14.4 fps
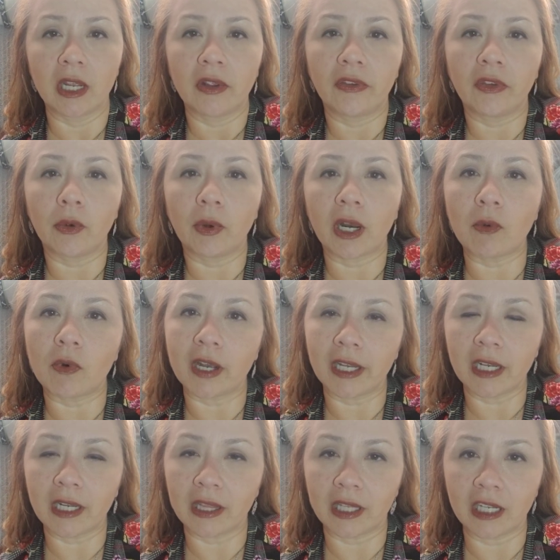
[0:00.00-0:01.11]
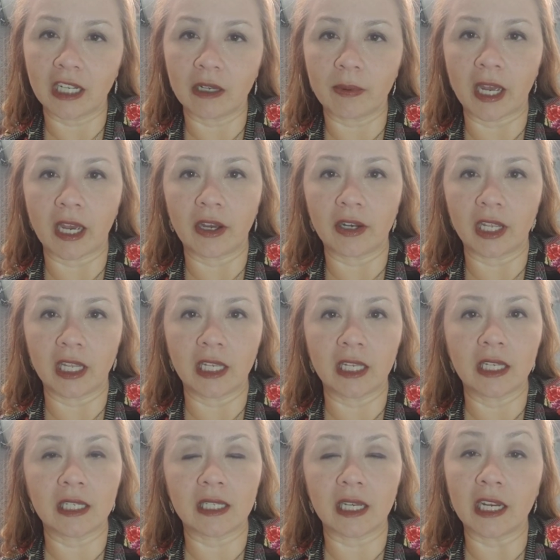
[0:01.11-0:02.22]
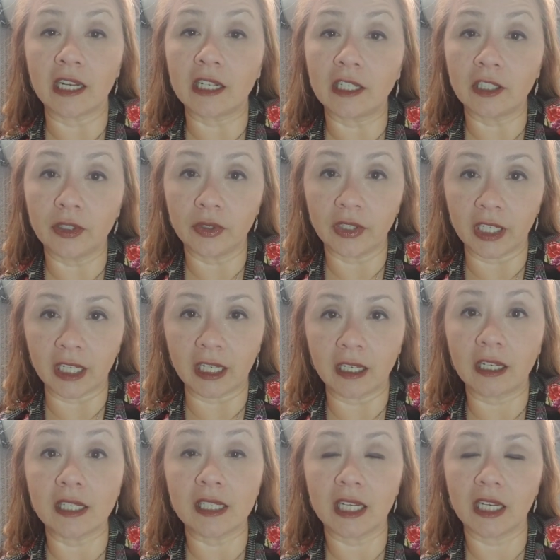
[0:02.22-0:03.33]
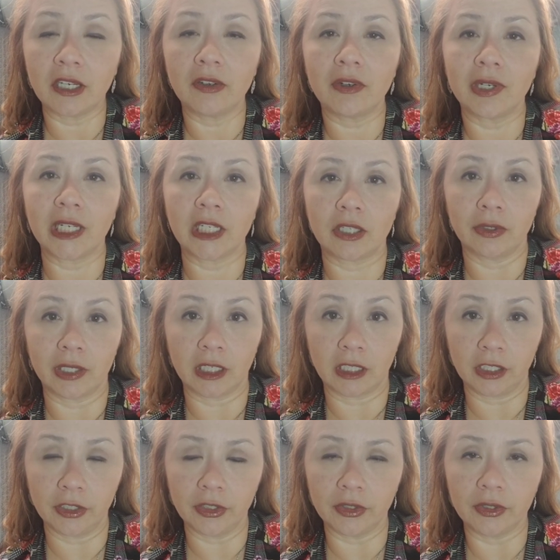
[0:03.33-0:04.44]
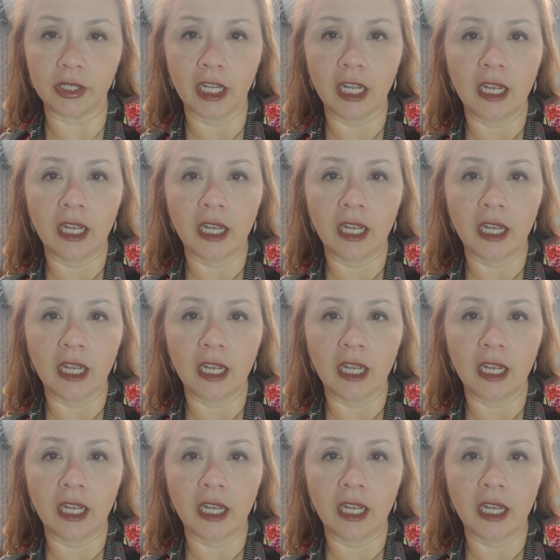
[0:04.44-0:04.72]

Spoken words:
So what I want you to think about is continuing to include